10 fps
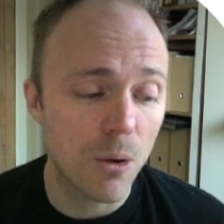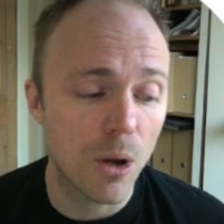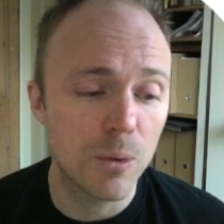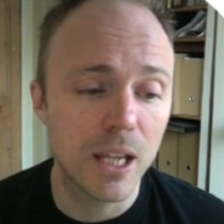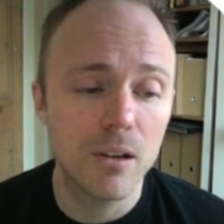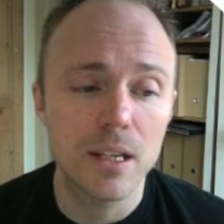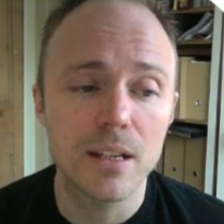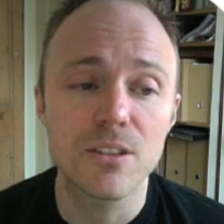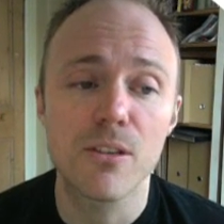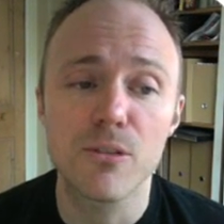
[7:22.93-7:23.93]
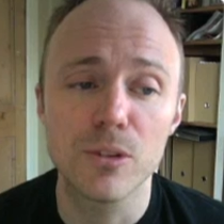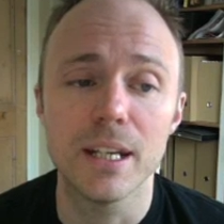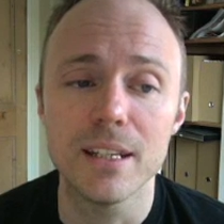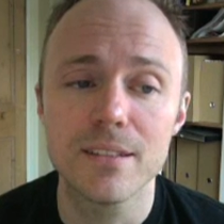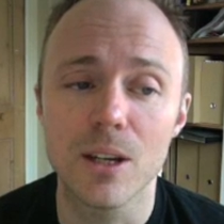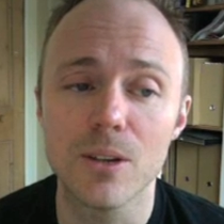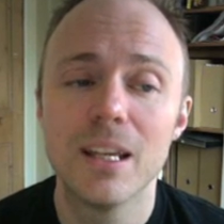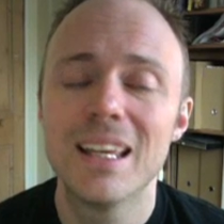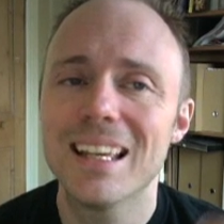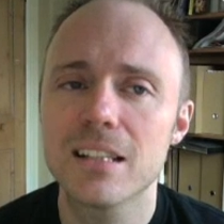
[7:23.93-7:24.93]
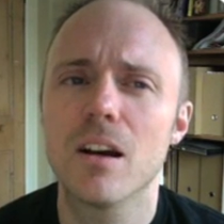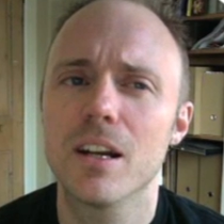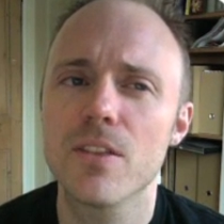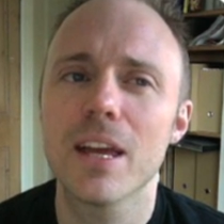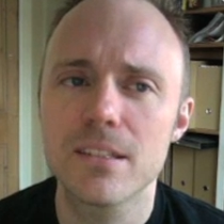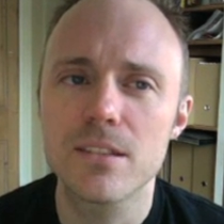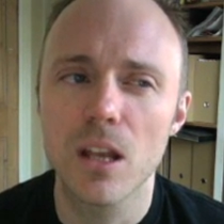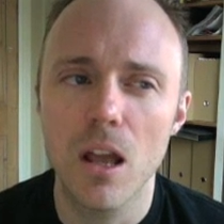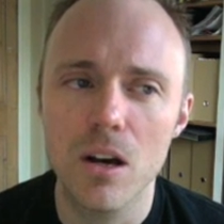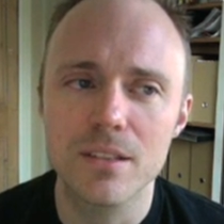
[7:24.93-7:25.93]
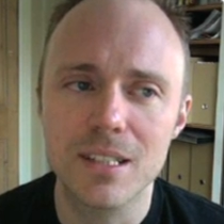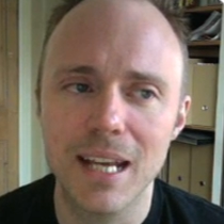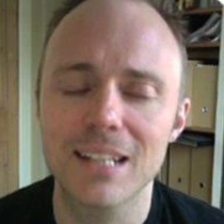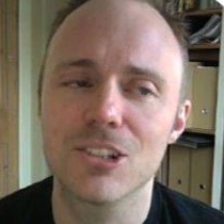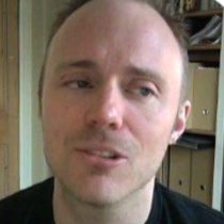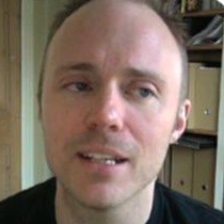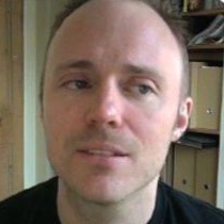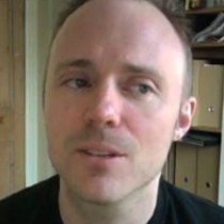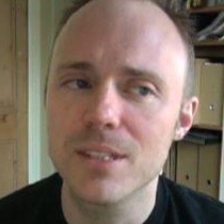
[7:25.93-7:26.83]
So we coded it as a 3. So it's kind of it's the last category.